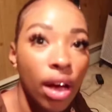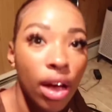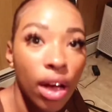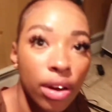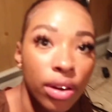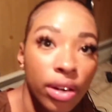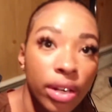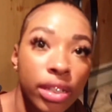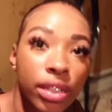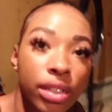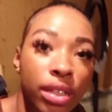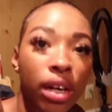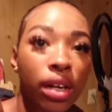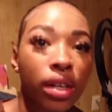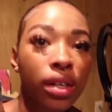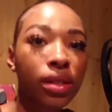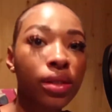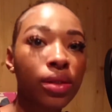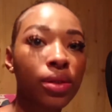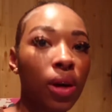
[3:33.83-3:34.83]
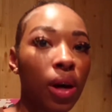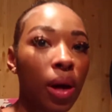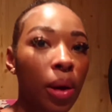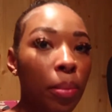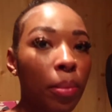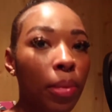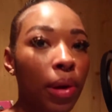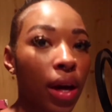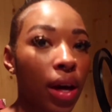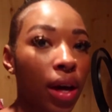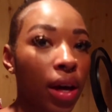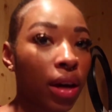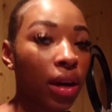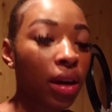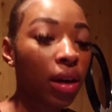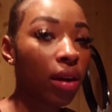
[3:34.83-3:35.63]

All right guys, so I'm back.